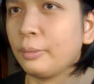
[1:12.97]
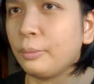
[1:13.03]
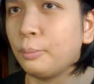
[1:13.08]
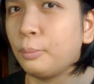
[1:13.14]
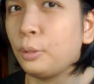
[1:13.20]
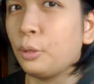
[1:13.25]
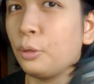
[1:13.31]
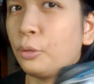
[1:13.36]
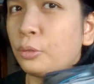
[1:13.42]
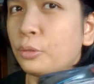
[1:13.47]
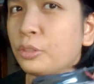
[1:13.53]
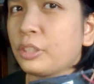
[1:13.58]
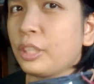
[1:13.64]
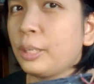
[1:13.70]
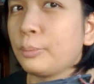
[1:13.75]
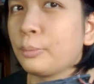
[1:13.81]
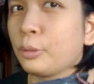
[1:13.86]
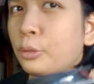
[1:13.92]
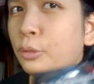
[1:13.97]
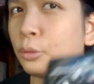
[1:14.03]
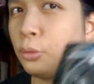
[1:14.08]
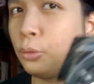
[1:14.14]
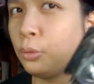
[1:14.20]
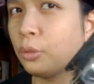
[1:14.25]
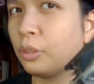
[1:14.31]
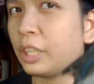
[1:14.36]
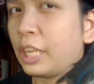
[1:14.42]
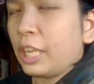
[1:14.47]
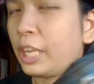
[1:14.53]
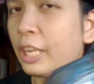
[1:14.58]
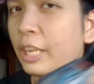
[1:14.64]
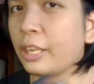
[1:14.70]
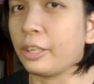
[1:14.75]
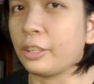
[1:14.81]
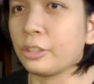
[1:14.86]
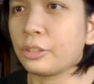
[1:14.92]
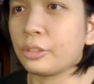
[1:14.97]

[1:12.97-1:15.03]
blow some cool air.